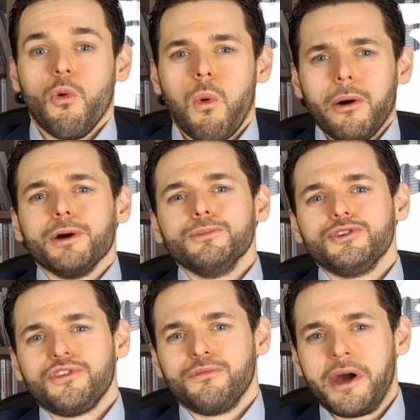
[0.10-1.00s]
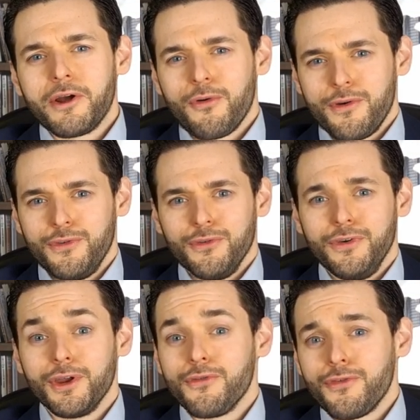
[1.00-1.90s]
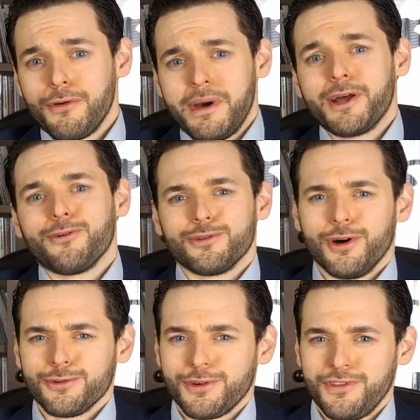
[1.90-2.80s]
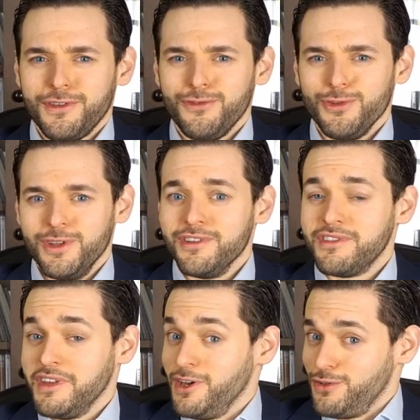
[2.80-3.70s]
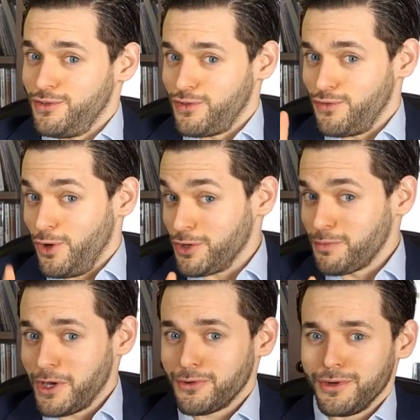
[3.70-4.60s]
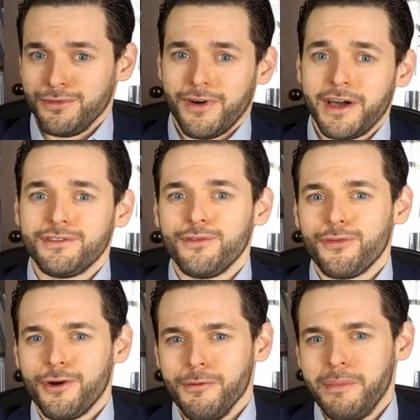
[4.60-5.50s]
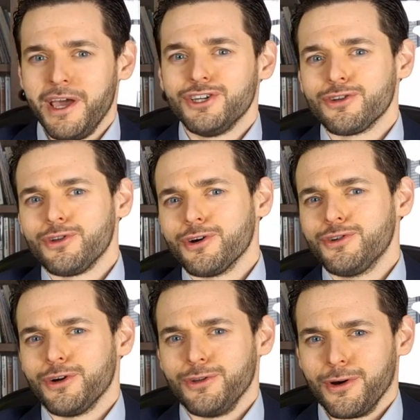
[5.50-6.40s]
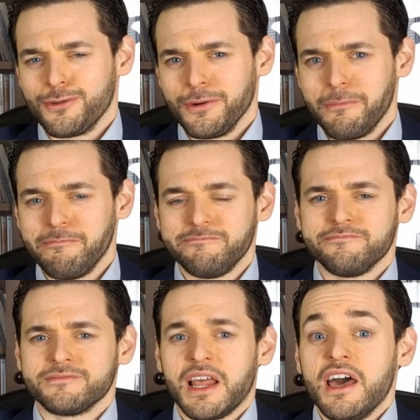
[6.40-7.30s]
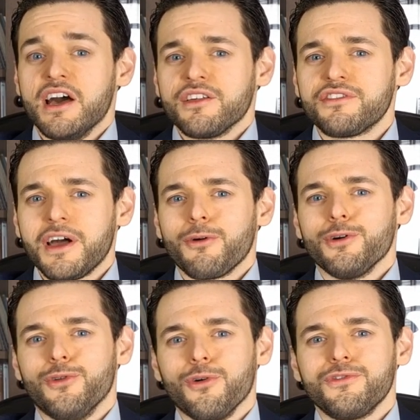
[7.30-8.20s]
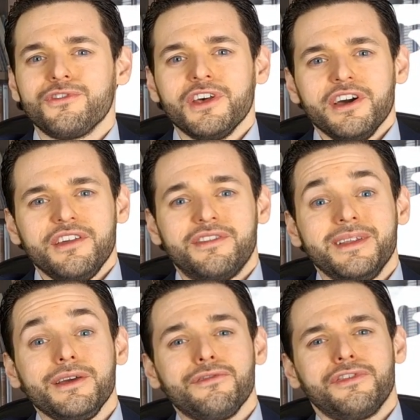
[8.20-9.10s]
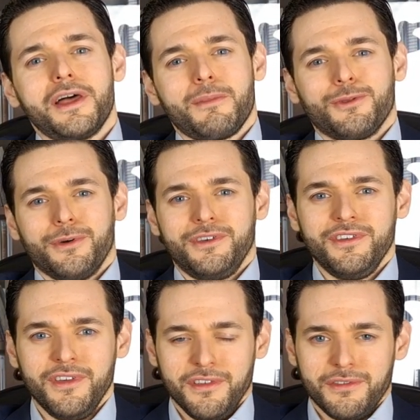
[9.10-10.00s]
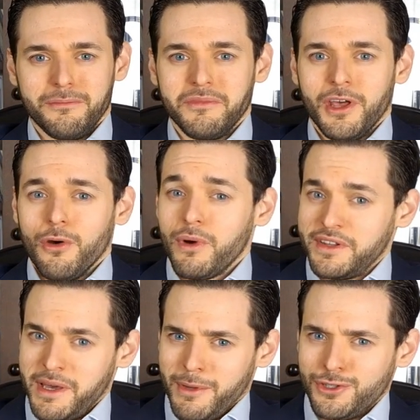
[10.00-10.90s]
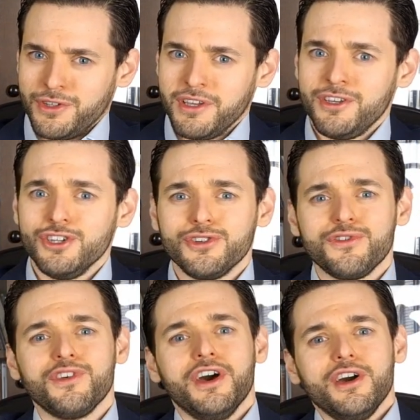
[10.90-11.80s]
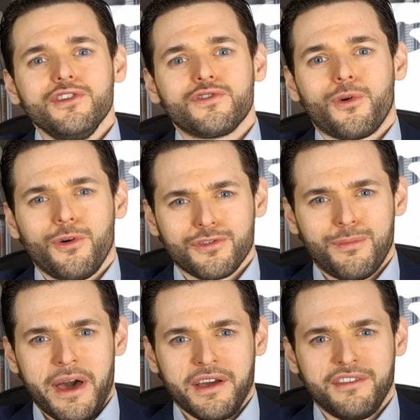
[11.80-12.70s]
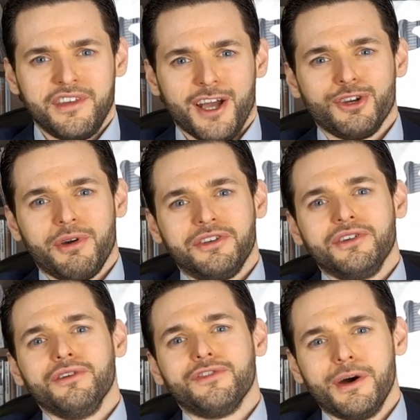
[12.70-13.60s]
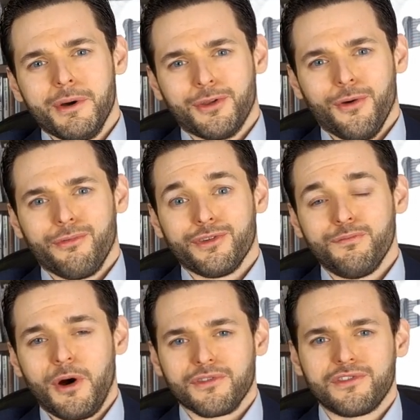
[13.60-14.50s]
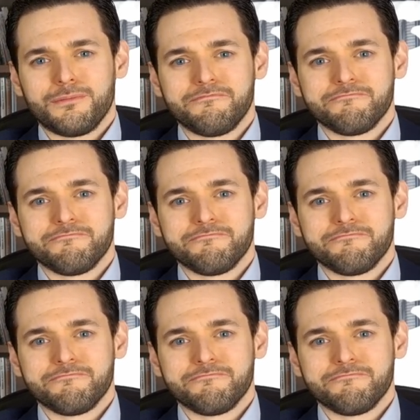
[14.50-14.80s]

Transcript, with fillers: Welcome to this medical review video for medical doctors and students. This is not medical advice if you are a patient, talk to your doctor. Sarcoidosis is an inflammatory disease, where damage to the tissues is caused by exaggerated inflammatory response.